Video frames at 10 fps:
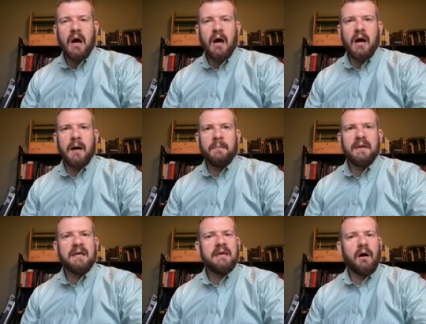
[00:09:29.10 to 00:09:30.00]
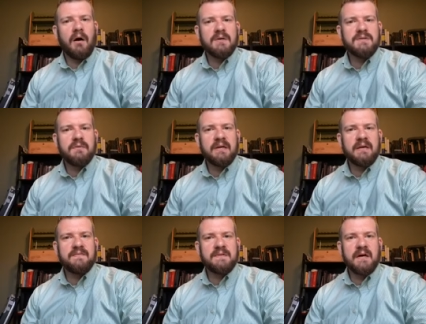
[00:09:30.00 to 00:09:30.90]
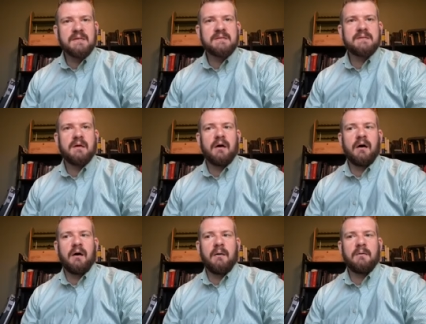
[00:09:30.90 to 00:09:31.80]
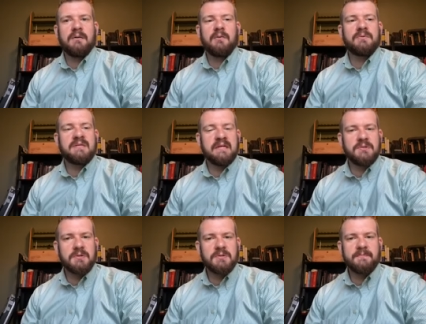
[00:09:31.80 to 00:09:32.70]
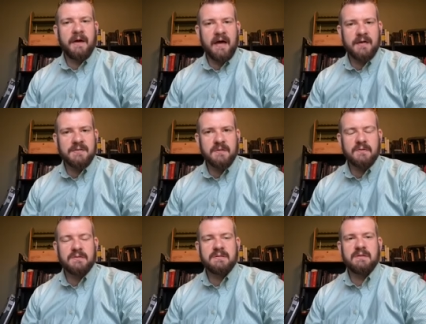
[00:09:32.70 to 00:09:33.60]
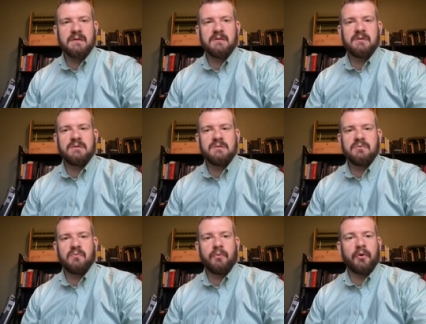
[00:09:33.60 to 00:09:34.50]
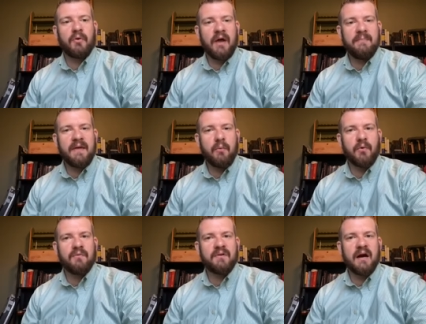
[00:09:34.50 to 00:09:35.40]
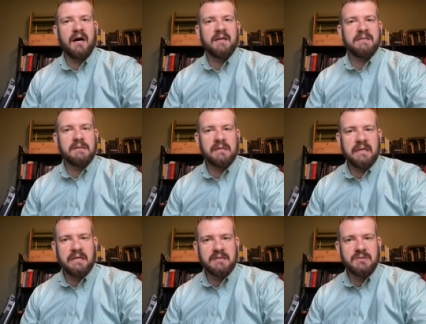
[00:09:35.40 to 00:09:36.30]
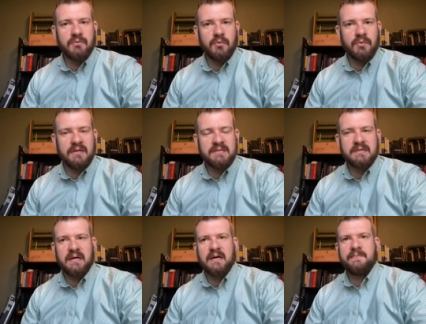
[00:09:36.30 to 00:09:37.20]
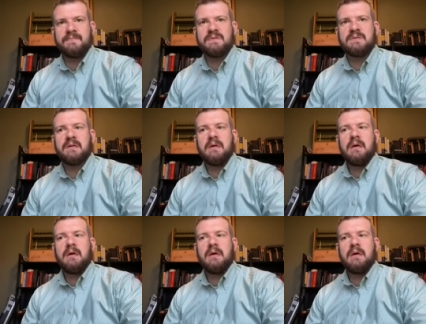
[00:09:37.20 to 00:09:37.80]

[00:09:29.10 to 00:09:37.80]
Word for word: Um, he also gives us, uh, you know, teachers, pastors to, to proclaim that word of God and to lead us through these times.